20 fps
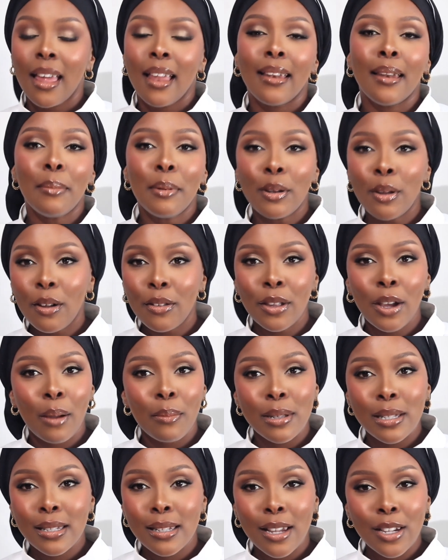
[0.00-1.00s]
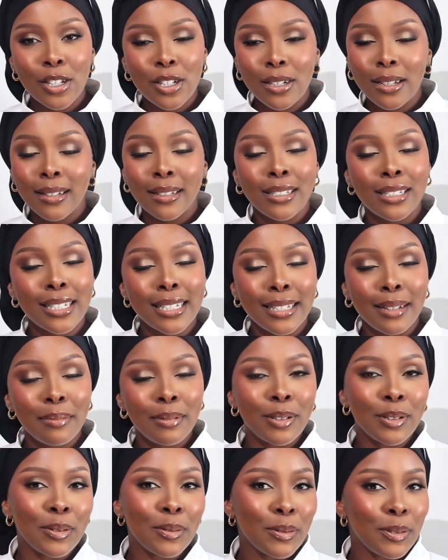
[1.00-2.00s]
Let me know in the comment section. Just let
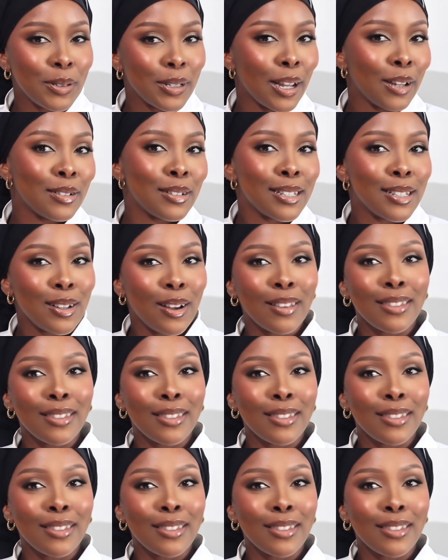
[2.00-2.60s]
me know what you'd like to see